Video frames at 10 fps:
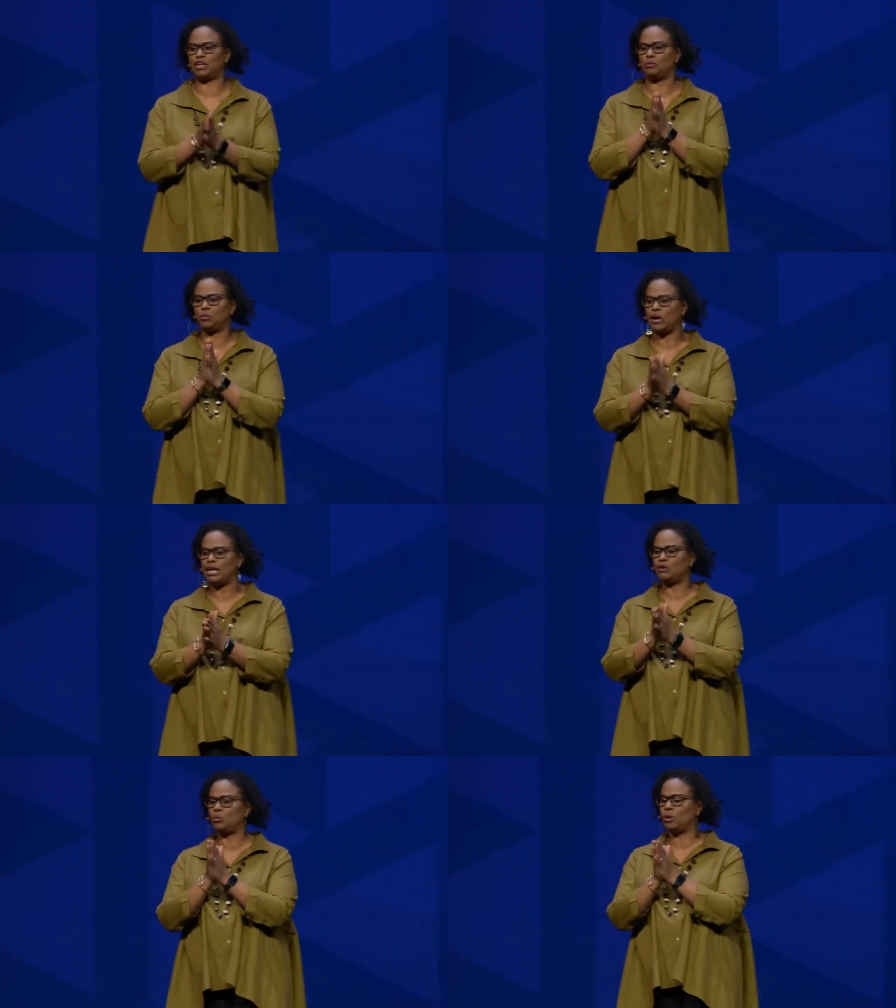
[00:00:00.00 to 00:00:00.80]
that
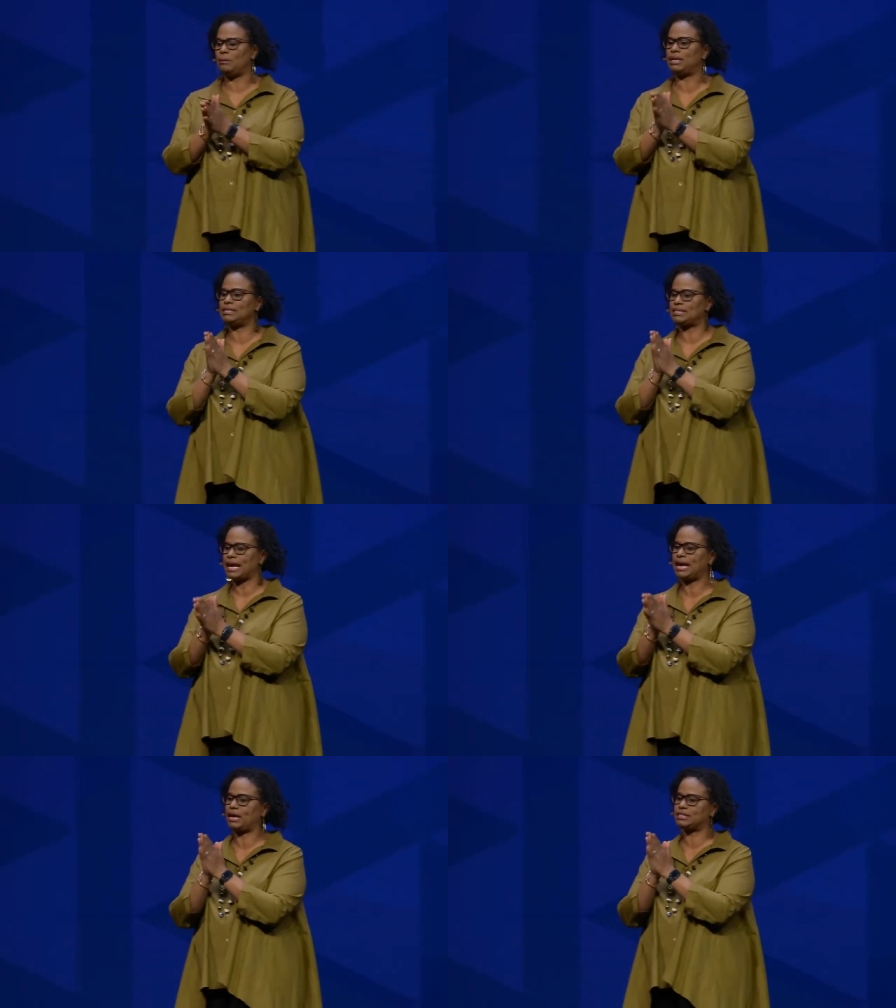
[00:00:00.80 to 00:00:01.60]
when women
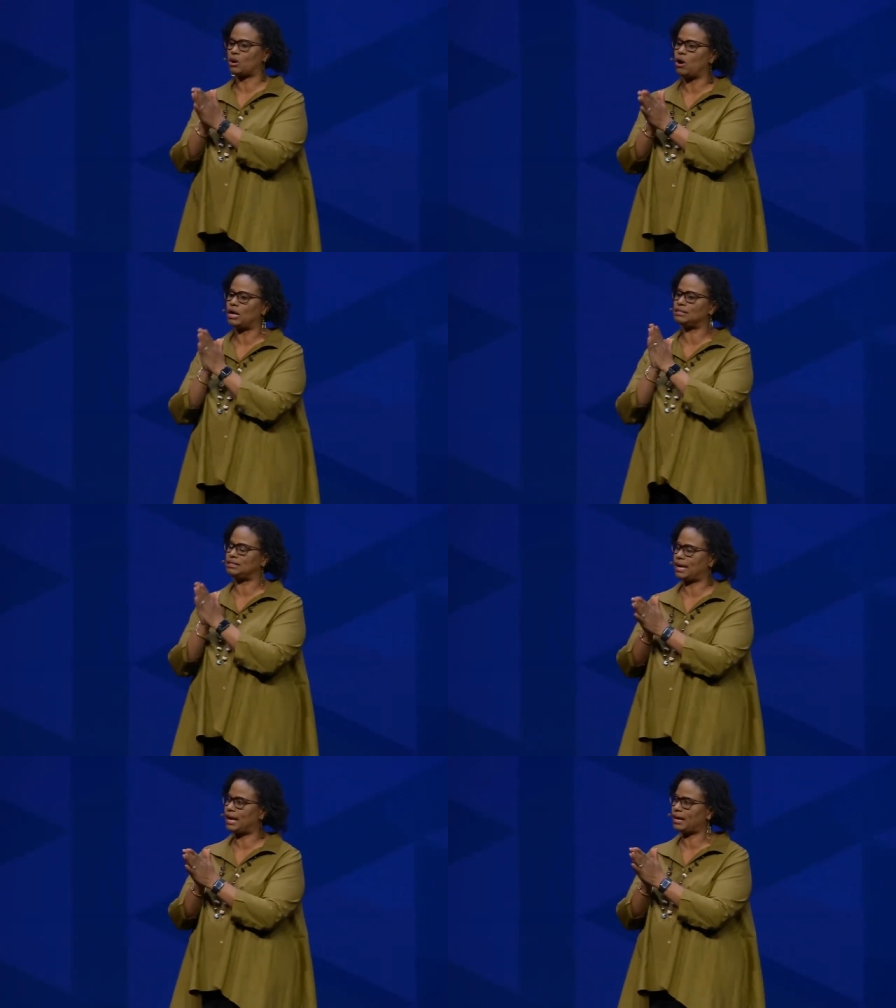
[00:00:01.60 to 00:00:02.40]
take
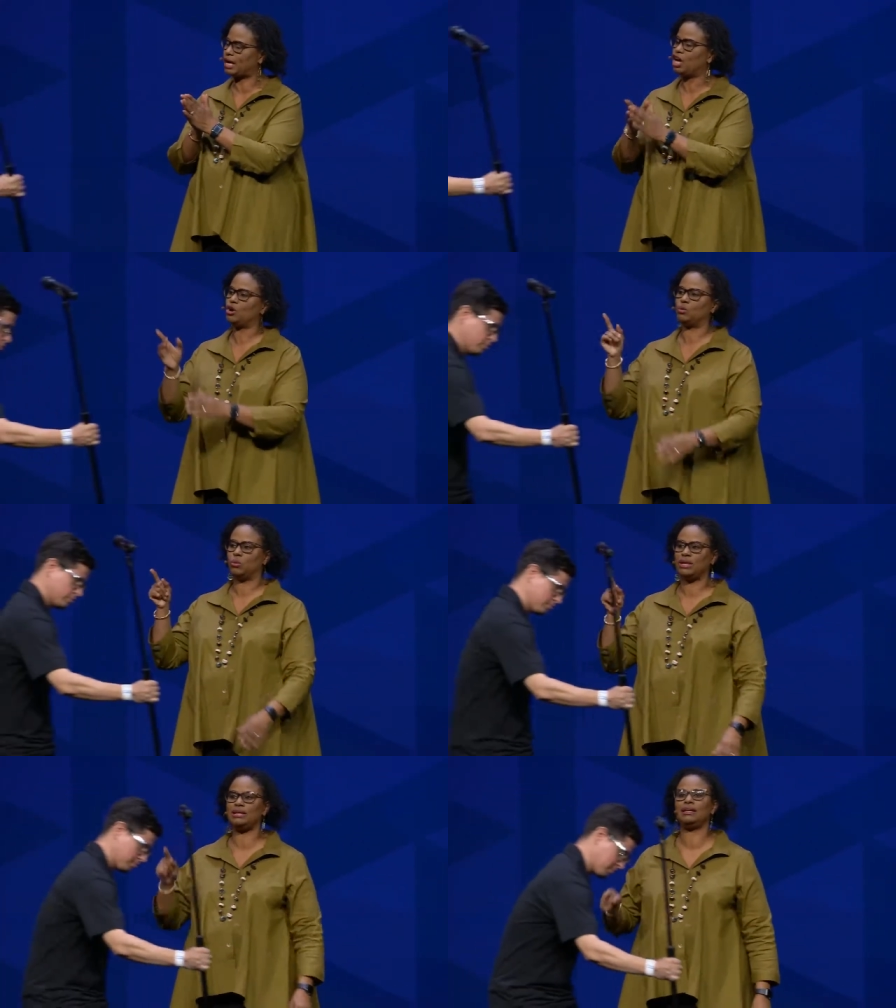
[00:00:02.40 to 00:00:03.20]
on tech,
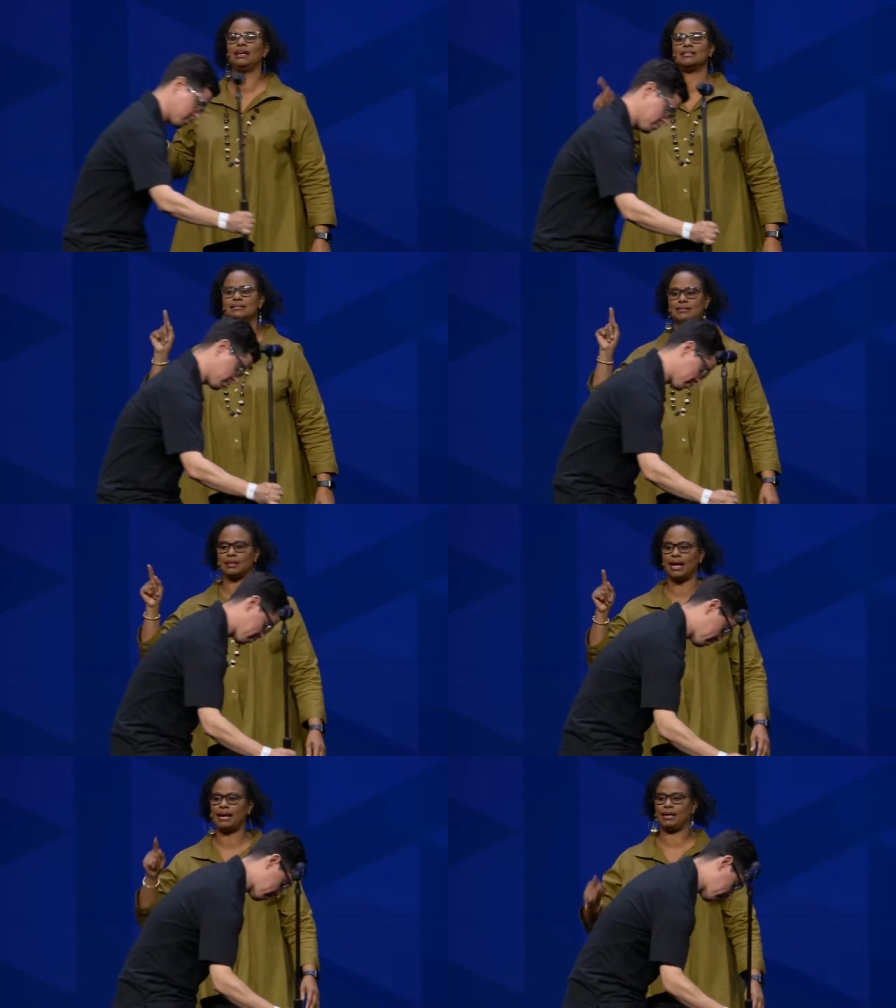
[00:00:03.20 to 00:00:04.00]
we
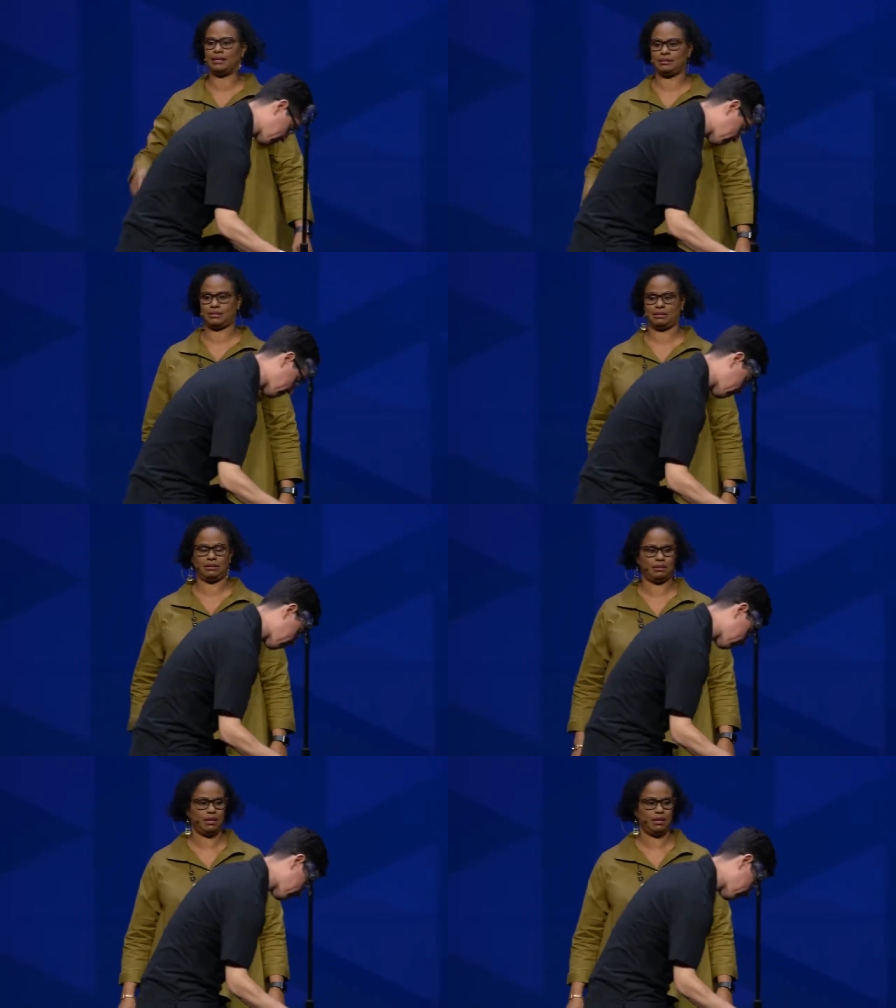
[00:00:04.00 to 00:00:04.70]
slay it.